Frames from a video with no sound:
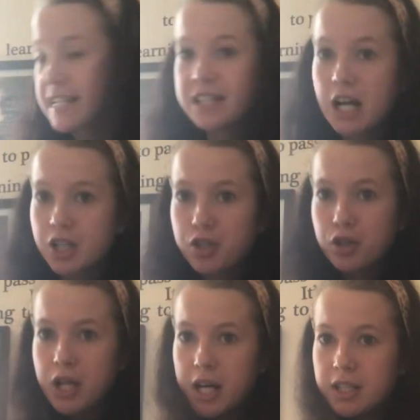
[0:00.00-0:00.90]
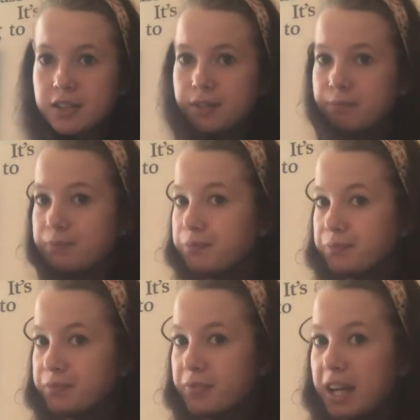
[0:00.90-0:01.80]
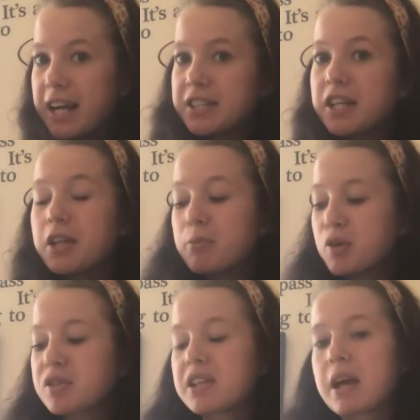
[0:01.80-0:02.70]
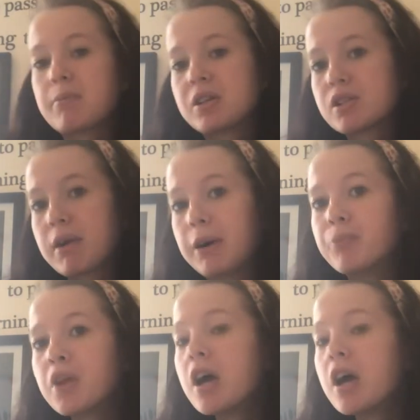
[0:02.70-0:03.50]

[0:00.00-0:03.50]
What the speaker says: Easter chocolate, and I like the box it came in as well.